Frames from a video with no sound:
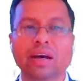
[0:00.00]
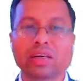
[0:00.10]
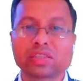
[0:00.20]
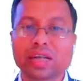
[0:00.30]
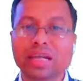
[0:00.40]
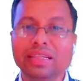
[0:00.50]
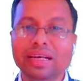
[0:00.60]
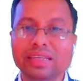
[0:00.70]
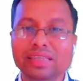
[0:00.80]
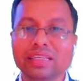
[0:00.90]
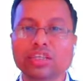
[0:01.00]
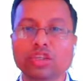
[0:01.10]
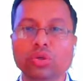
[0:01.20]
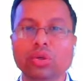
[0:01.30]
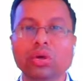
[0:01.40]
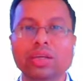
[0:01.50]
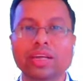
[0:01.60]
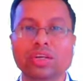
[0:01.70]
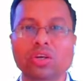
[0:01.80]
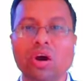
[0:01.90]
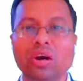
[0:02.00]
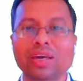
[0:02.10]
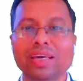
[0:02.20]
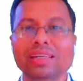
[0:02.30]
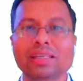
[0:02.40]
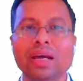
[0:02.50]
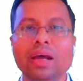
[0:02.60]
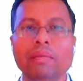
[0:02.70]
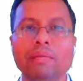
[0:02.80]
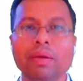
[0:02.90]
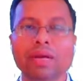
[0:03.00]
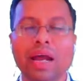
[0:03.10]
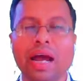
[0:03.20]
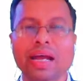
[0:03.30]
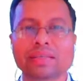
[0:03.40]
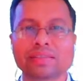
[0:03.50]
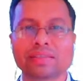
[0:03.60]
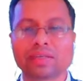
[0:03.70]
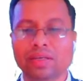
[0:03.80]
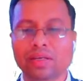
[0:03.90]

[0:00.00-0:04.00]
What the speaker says: A style that doesn't show that talk is memorized.